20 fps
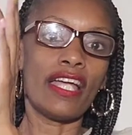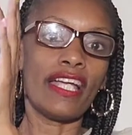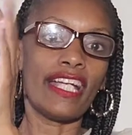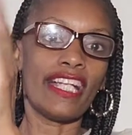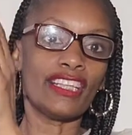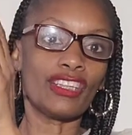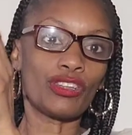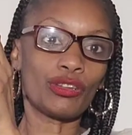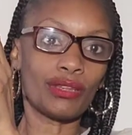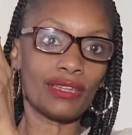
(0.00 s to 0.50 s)

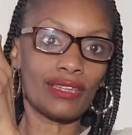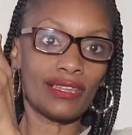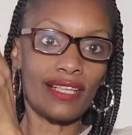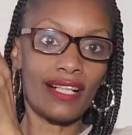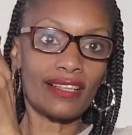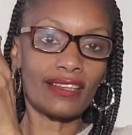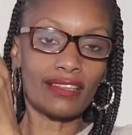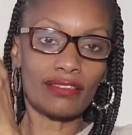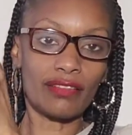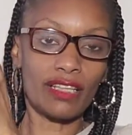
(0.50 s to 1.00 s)

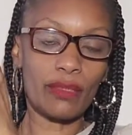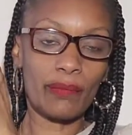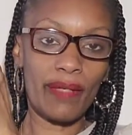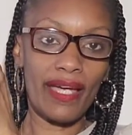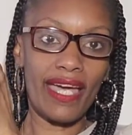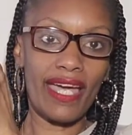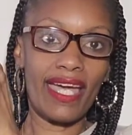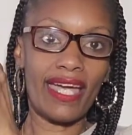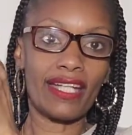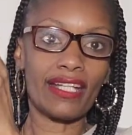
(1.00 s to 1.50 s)
introductory
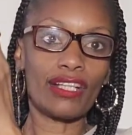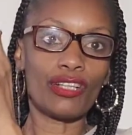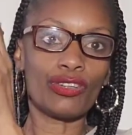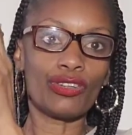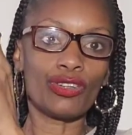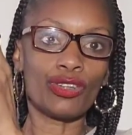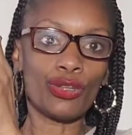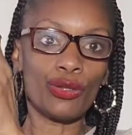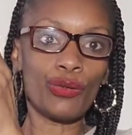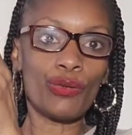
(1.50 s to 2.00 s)
bag
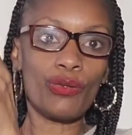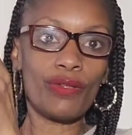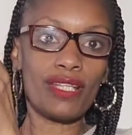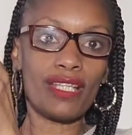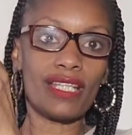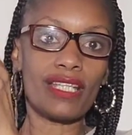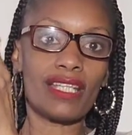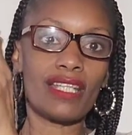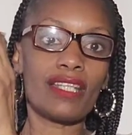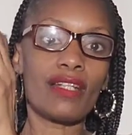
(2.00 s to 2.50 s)
to
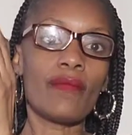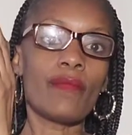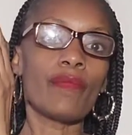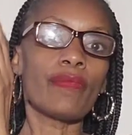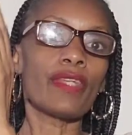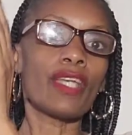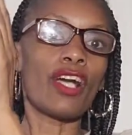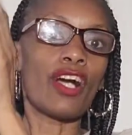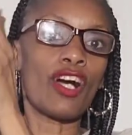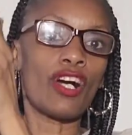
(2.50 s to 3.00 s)
the
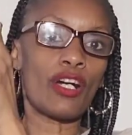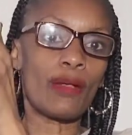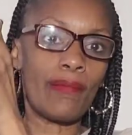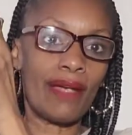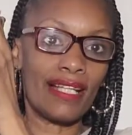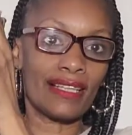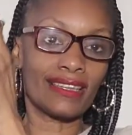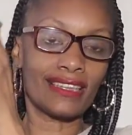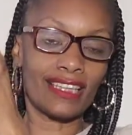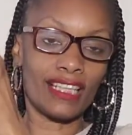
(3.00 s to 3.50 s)

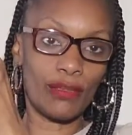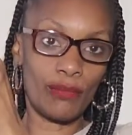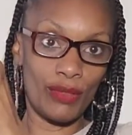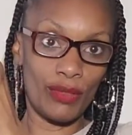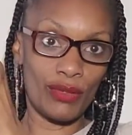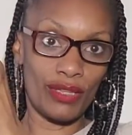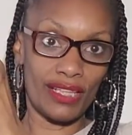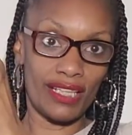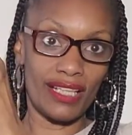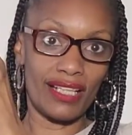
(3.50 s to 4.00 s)
Hermes
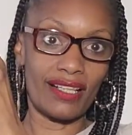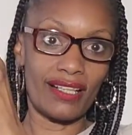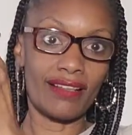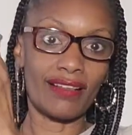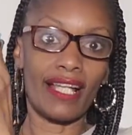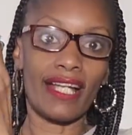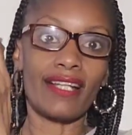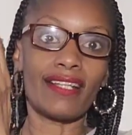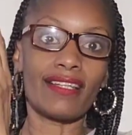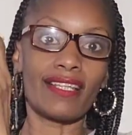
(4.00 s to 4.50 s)
community.
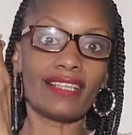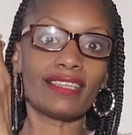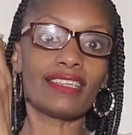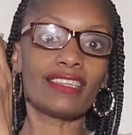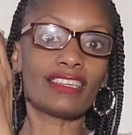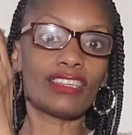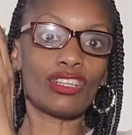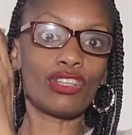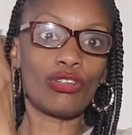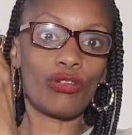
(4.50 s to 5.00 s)
Like, this
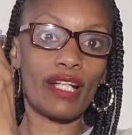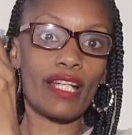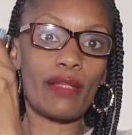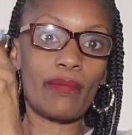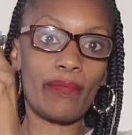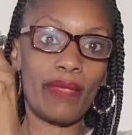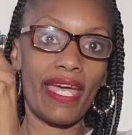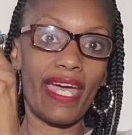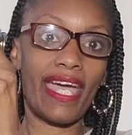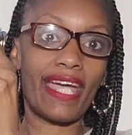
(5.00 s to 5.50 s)
is a
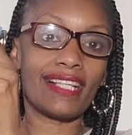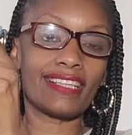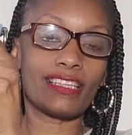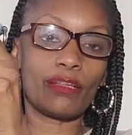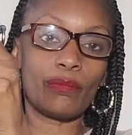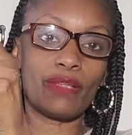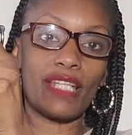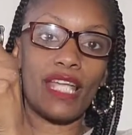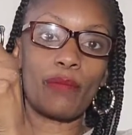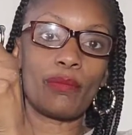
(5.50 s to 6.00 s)
great bag to
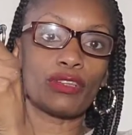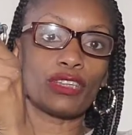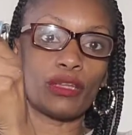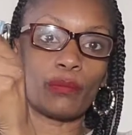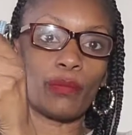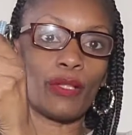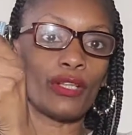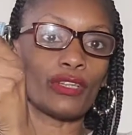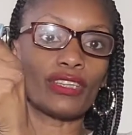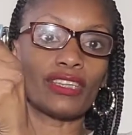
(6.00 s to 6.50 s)
be able to
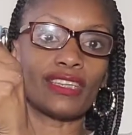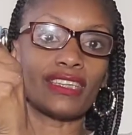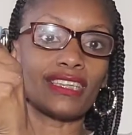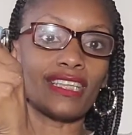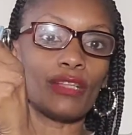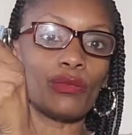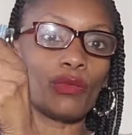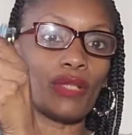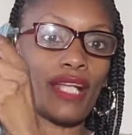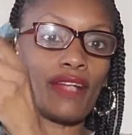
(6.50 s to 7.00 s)
purchase
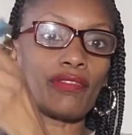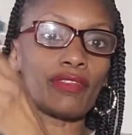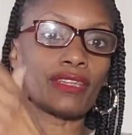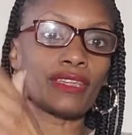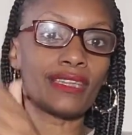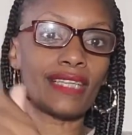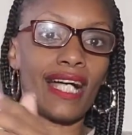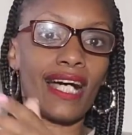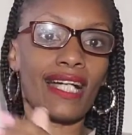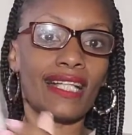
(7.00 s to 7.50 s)
in whatever
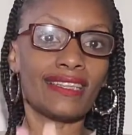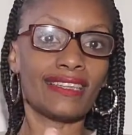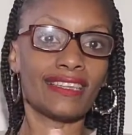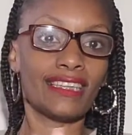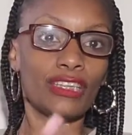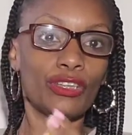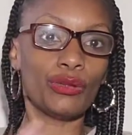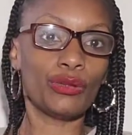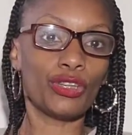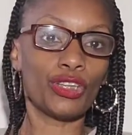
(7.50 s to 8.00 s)
size
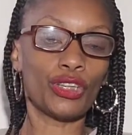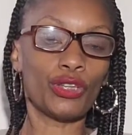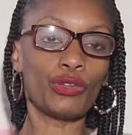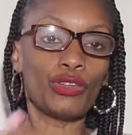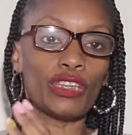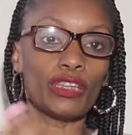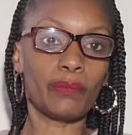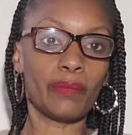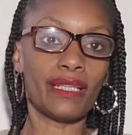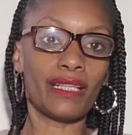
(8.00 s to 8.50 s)
that you
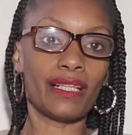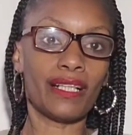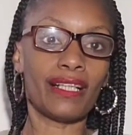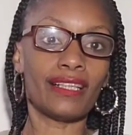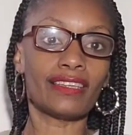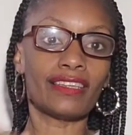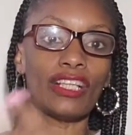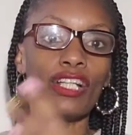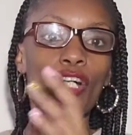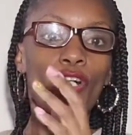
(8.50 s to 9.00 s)
choose,
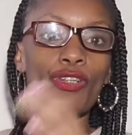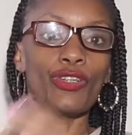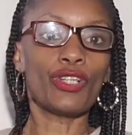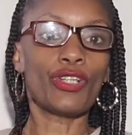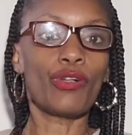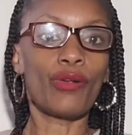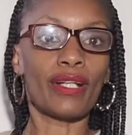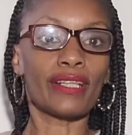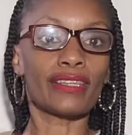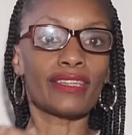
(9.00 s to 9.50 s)
because you're
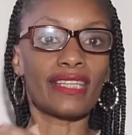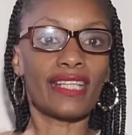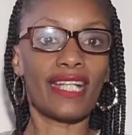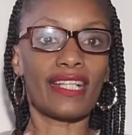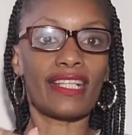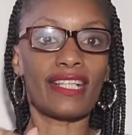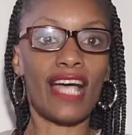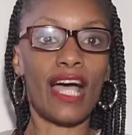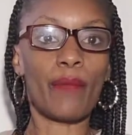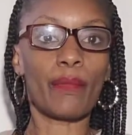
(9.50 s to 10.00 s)
going to get
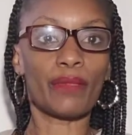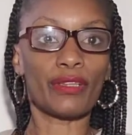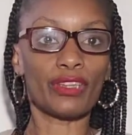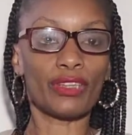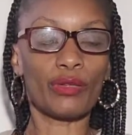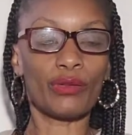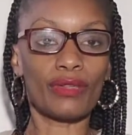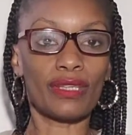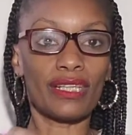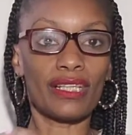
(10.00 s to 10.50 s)
an
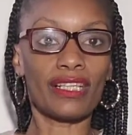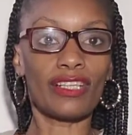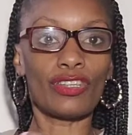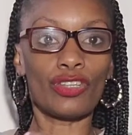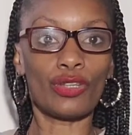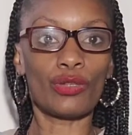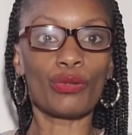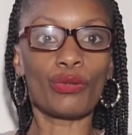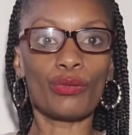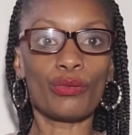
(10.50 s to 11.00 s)
opportunity
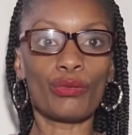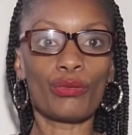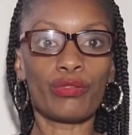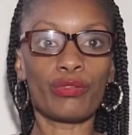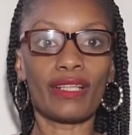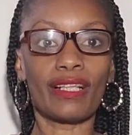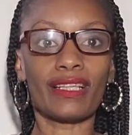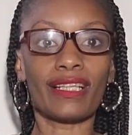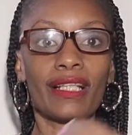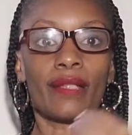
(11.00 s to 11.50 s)
to
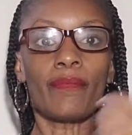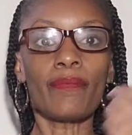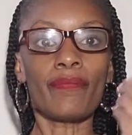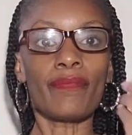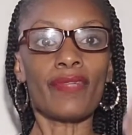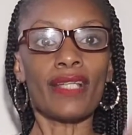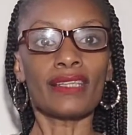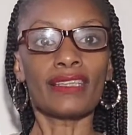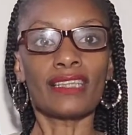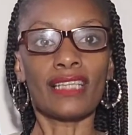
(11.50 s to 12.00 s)
really
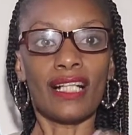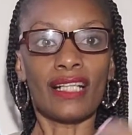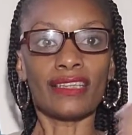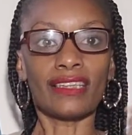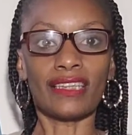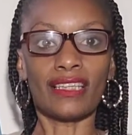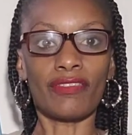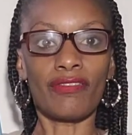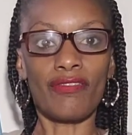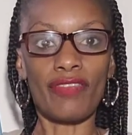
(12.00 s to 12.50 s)

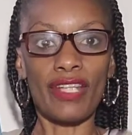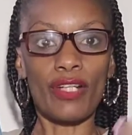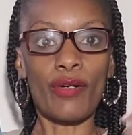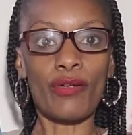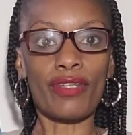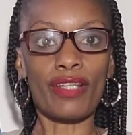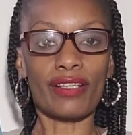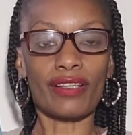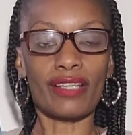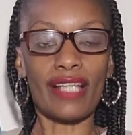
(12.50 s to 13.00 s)
touch and
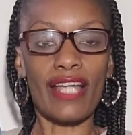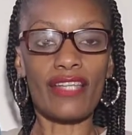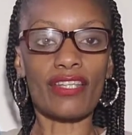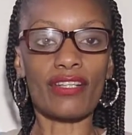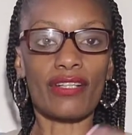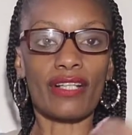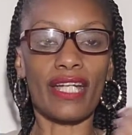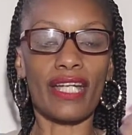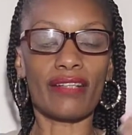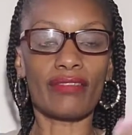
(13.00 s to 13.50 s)
feel the
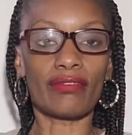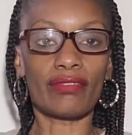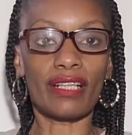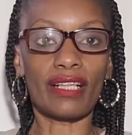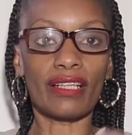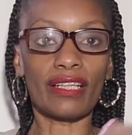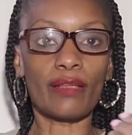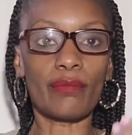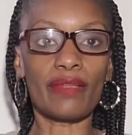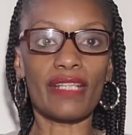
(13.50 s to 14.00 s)
leather and
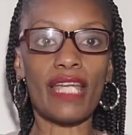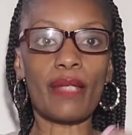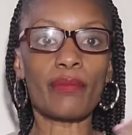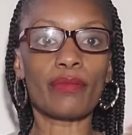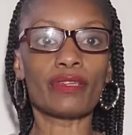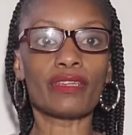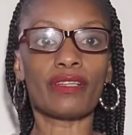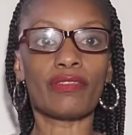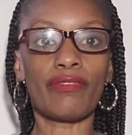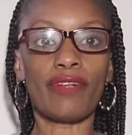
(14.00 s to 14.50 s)
really be
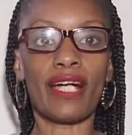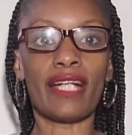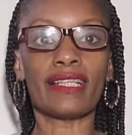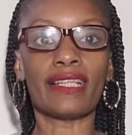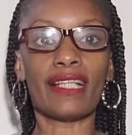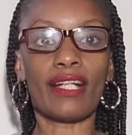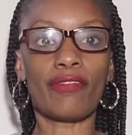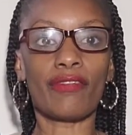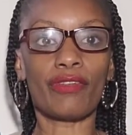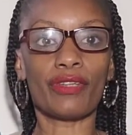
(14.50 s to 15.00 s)
able to find
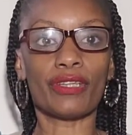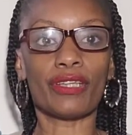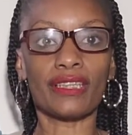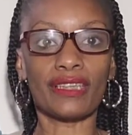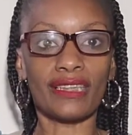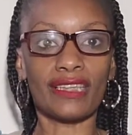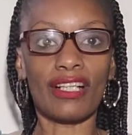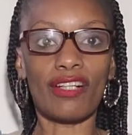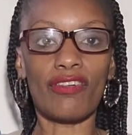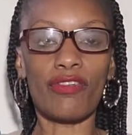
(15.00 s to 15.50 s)
out for
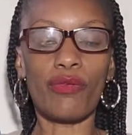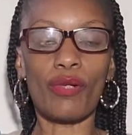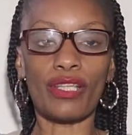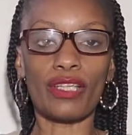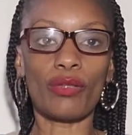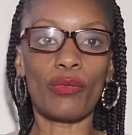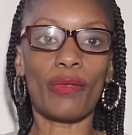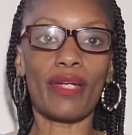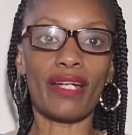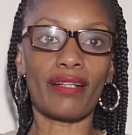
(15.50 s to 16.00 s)
yourself what
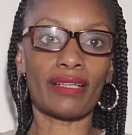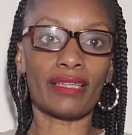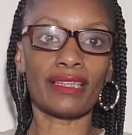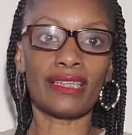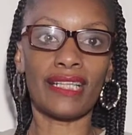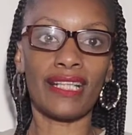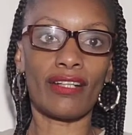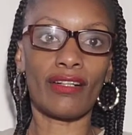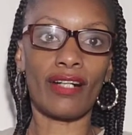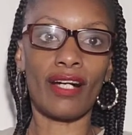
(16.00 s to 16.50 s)
the wear and
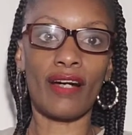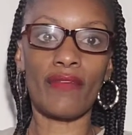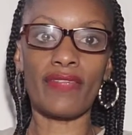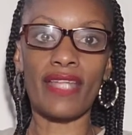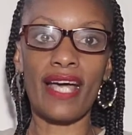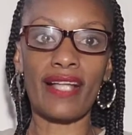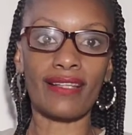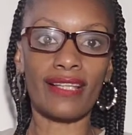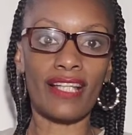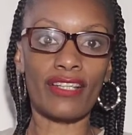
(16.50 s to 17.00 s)
tear of
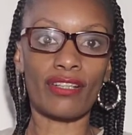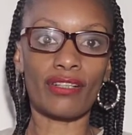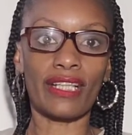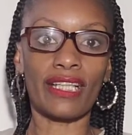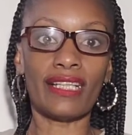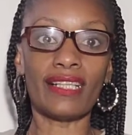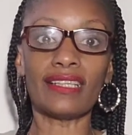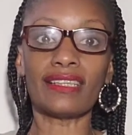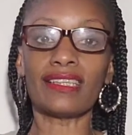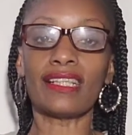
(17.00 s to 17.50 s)
that leather
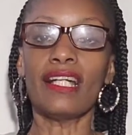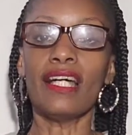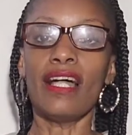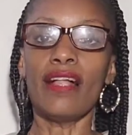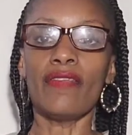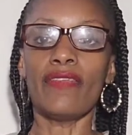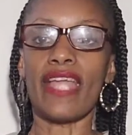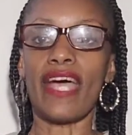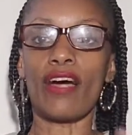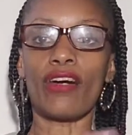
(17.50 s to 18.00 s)
is.
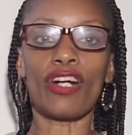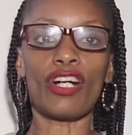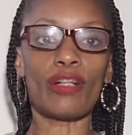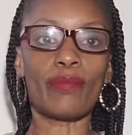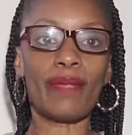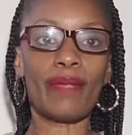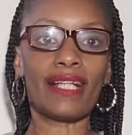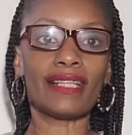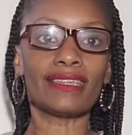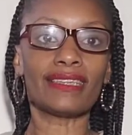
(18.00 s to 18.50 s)
Now,
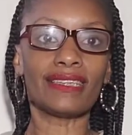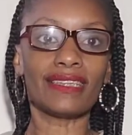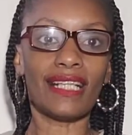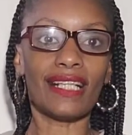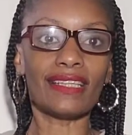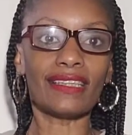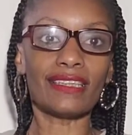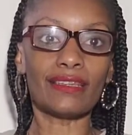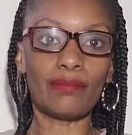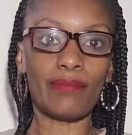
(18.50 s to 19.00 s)
Hermes
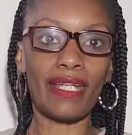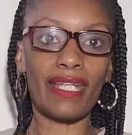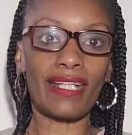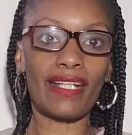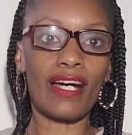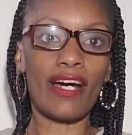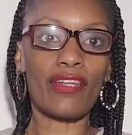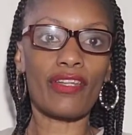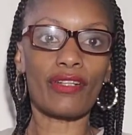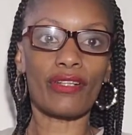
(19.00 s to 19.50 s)
does make
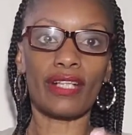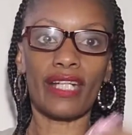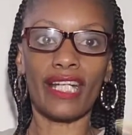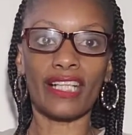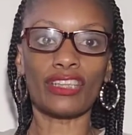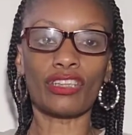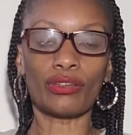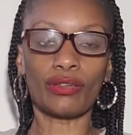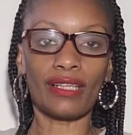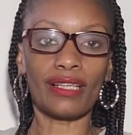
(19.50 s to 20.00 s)
other
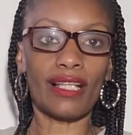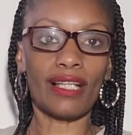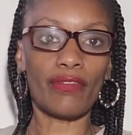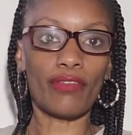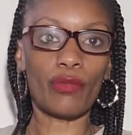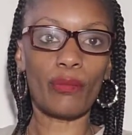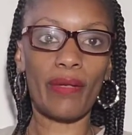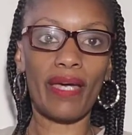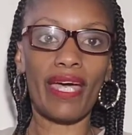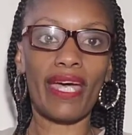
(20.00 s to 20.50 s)

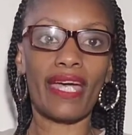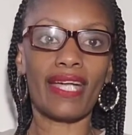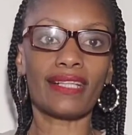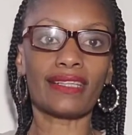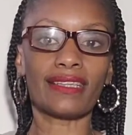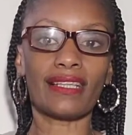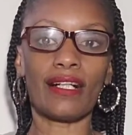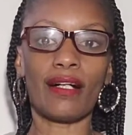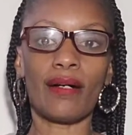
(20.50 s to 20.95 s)
entry-level bags,